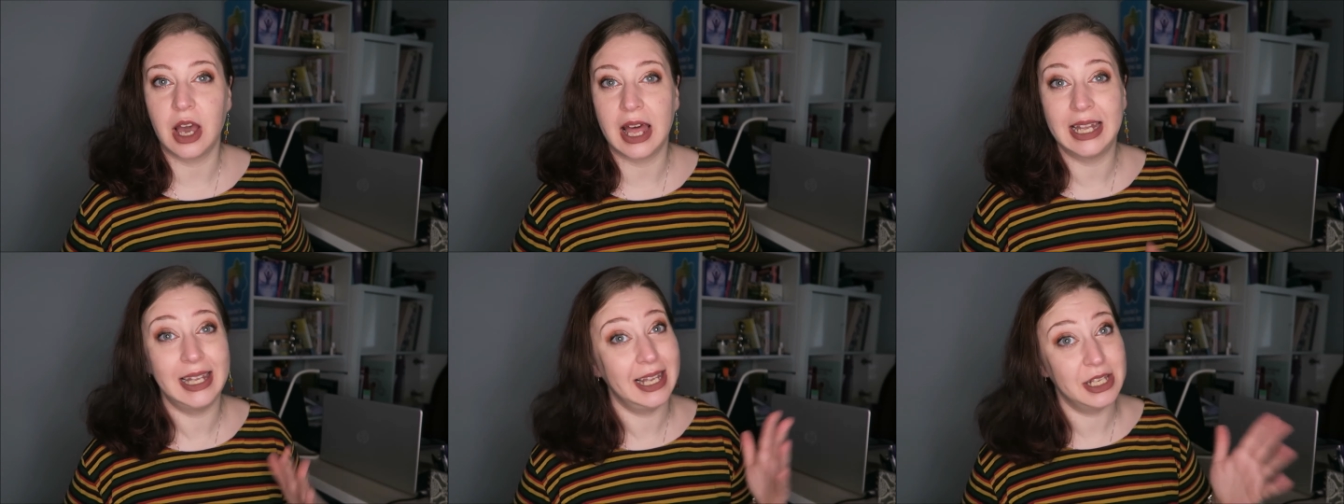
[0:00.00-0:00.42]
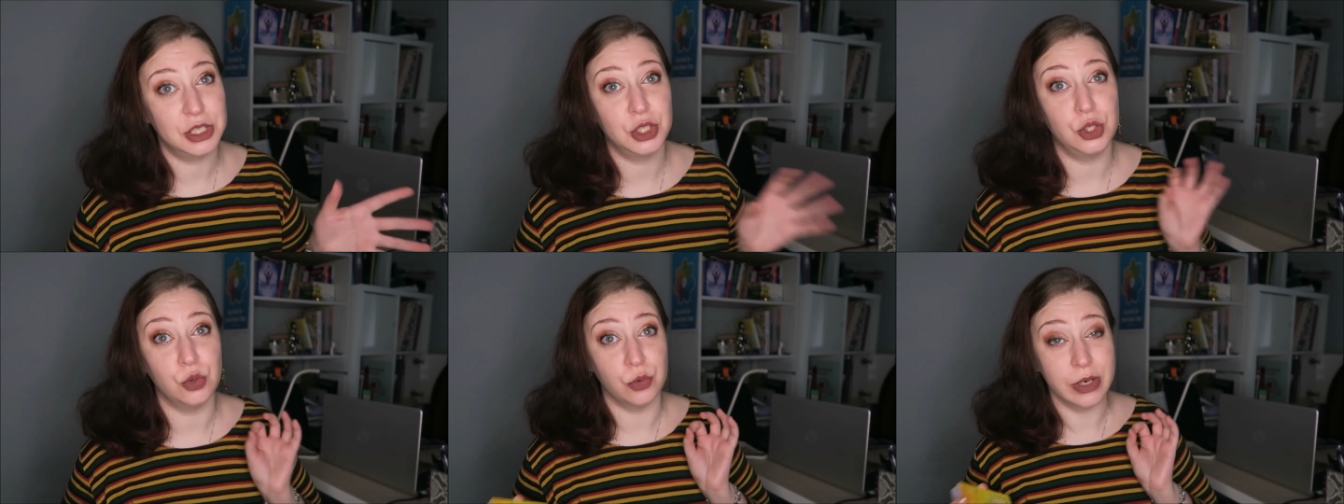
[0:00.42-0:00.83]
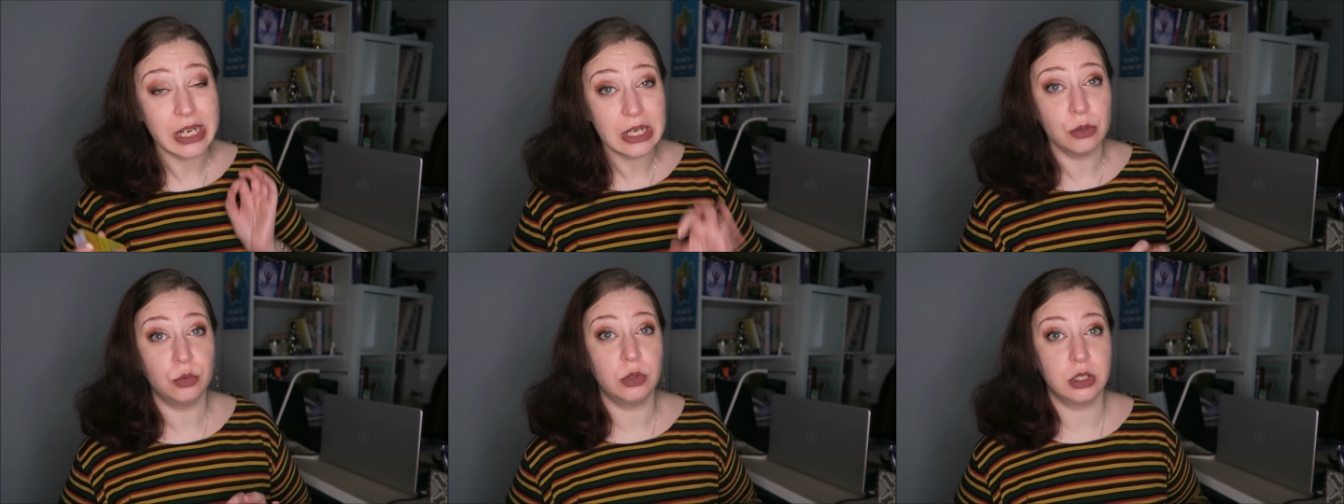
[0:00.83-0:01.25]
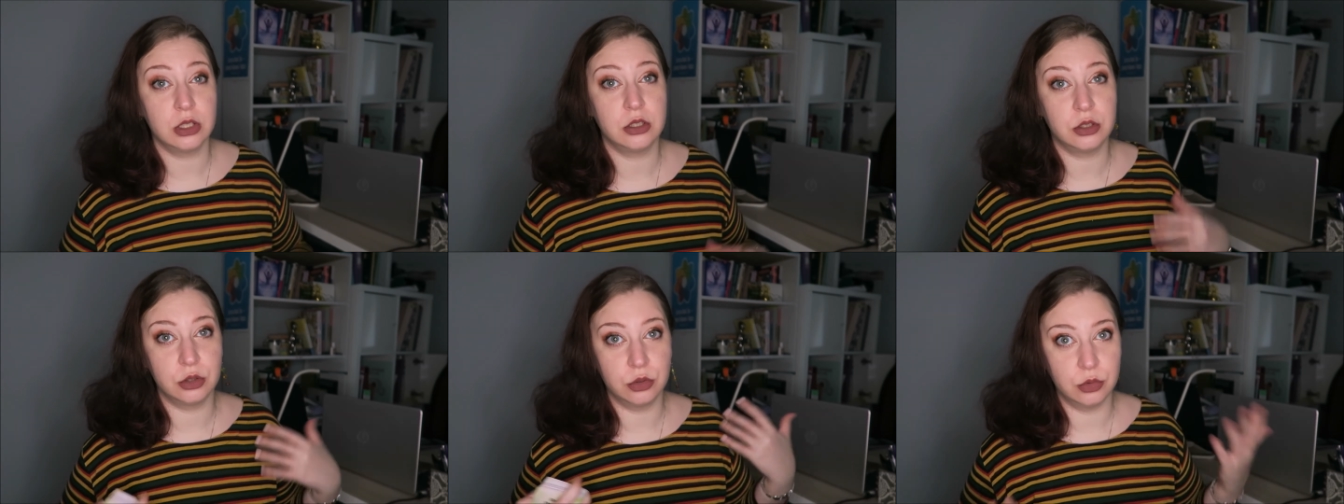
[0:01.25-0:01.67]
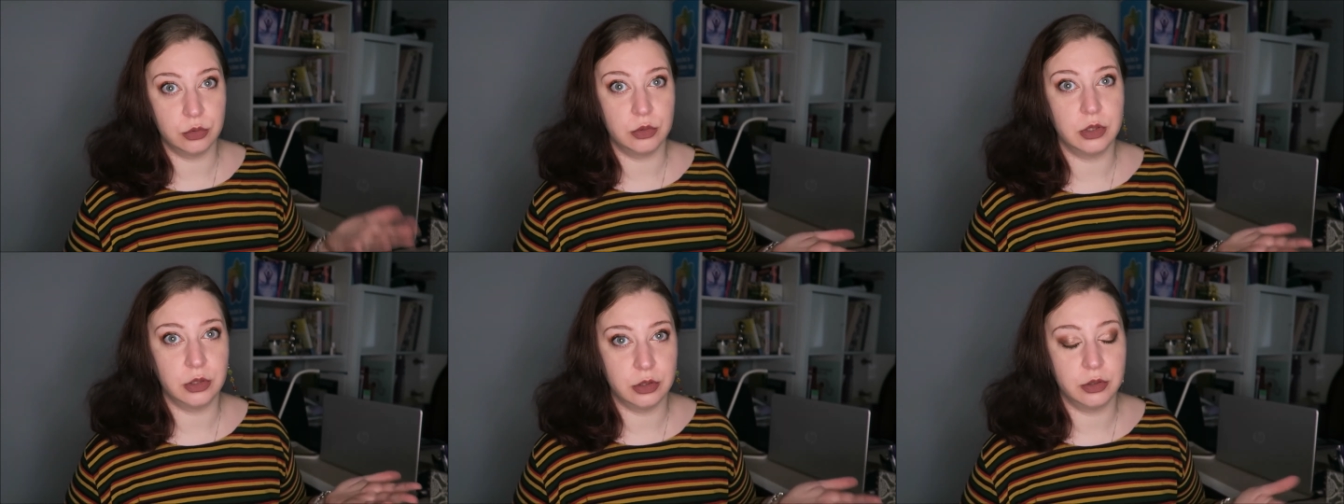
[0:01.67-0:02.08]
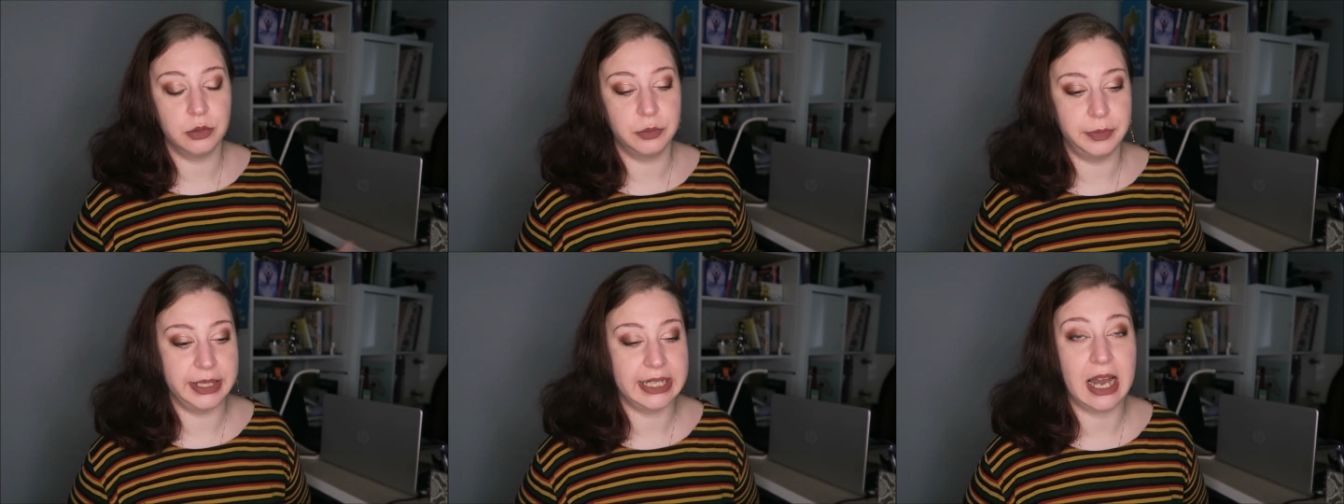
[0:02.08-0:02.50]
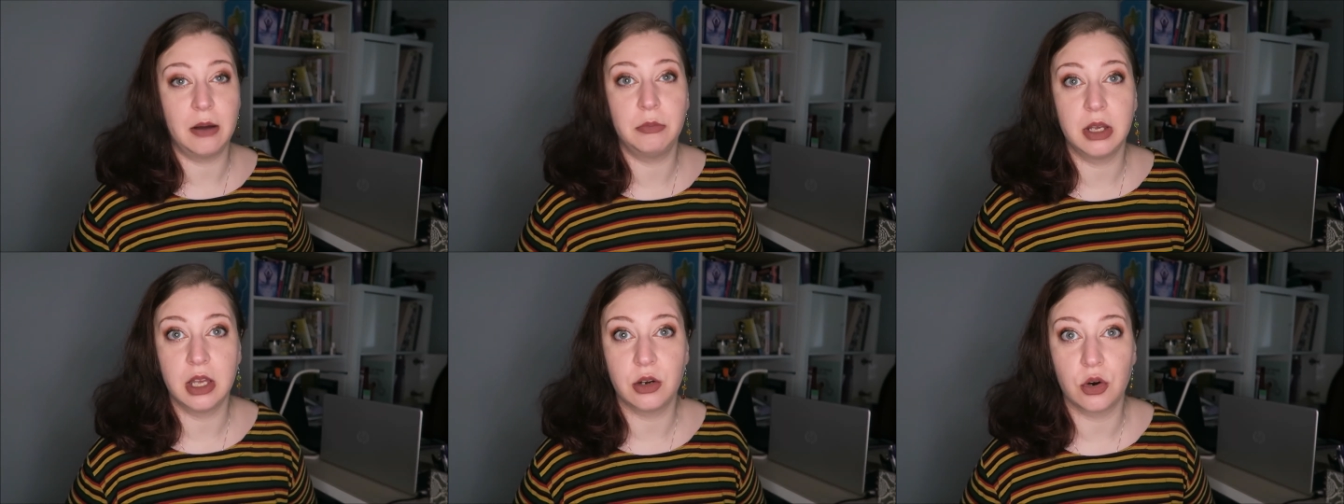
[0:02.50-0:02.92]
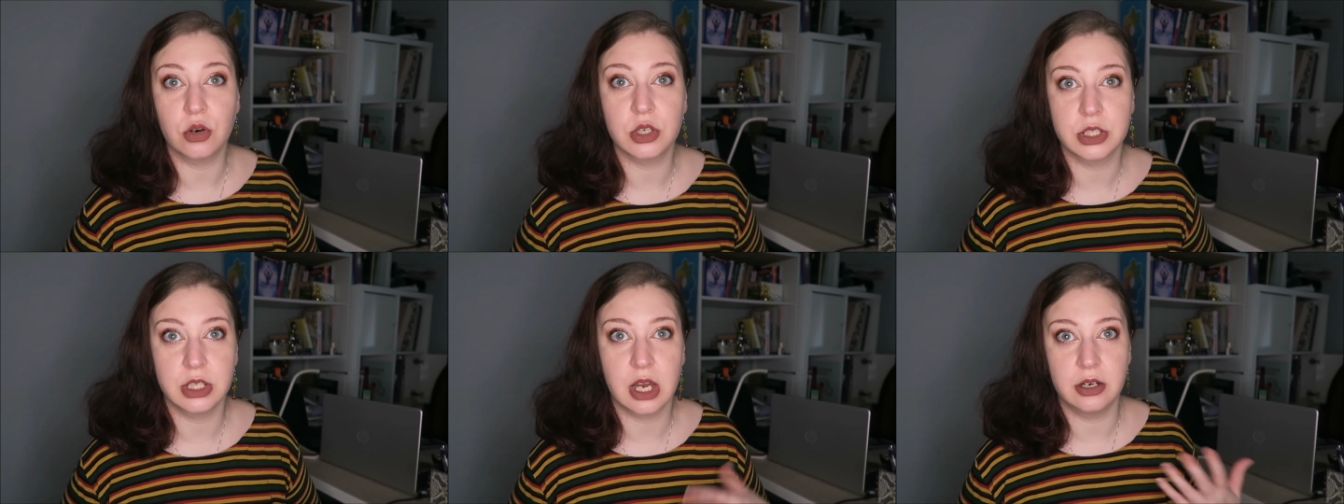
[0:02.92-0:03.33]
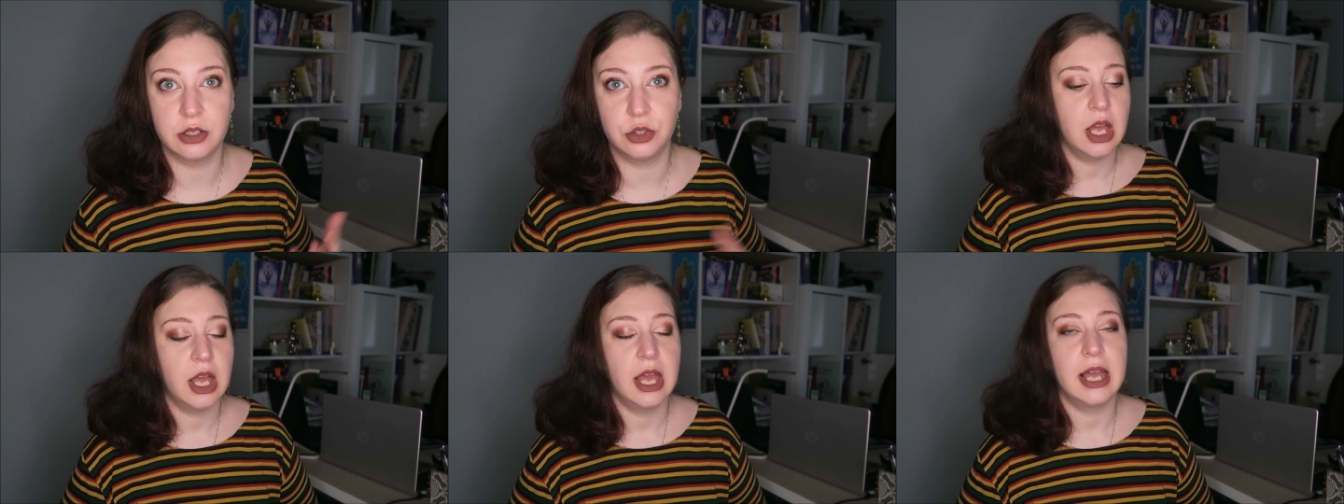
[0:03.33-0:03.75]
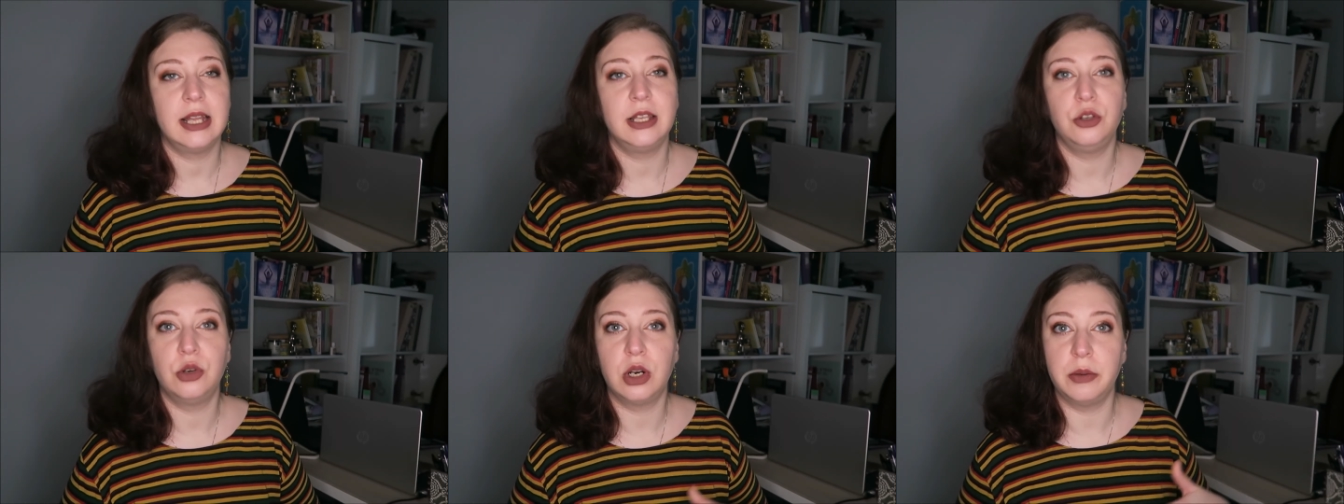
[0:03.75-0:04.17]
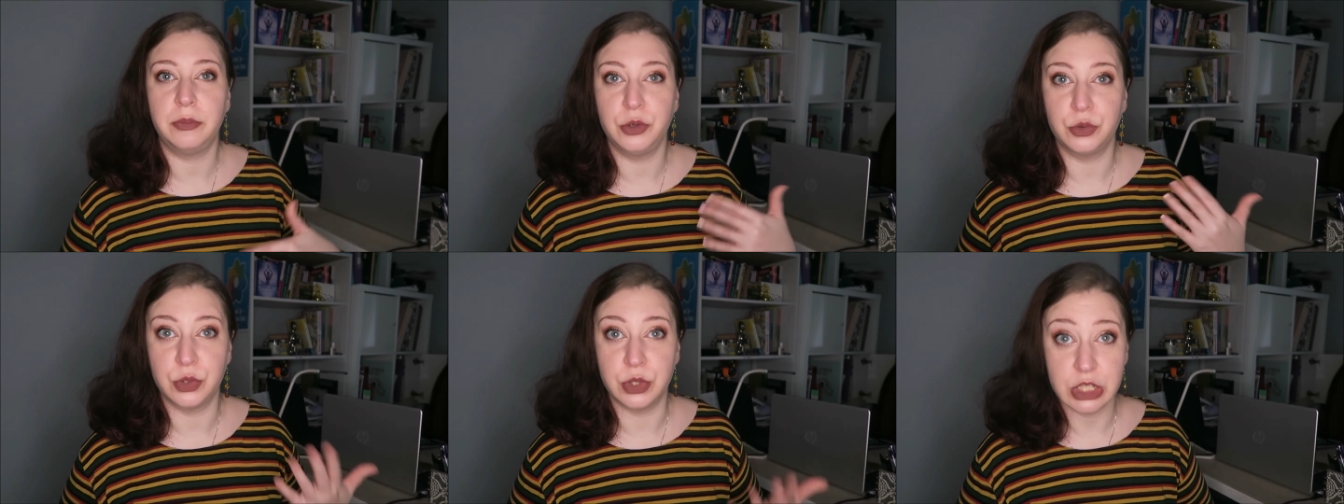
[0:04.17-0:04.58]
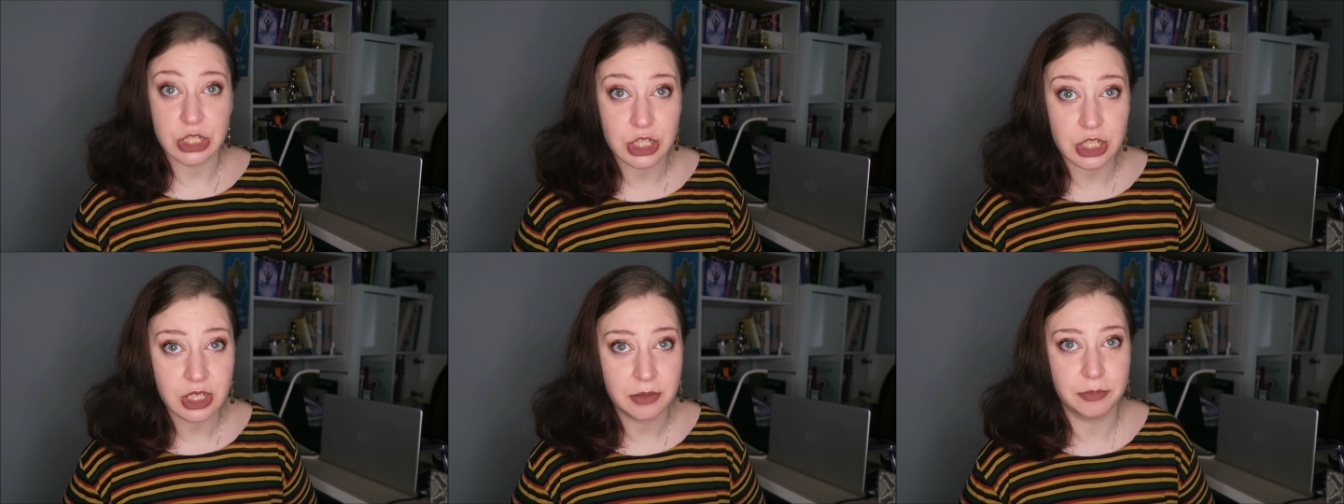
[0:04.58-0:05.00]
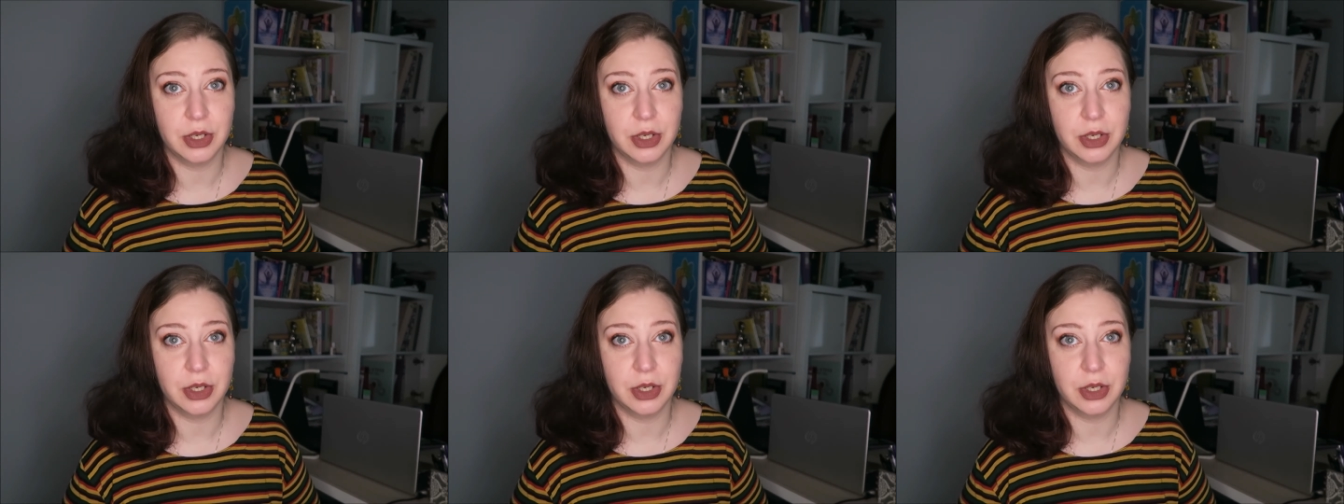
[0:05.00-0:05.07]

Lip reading: unless you really want to become a rock star and you're a musician,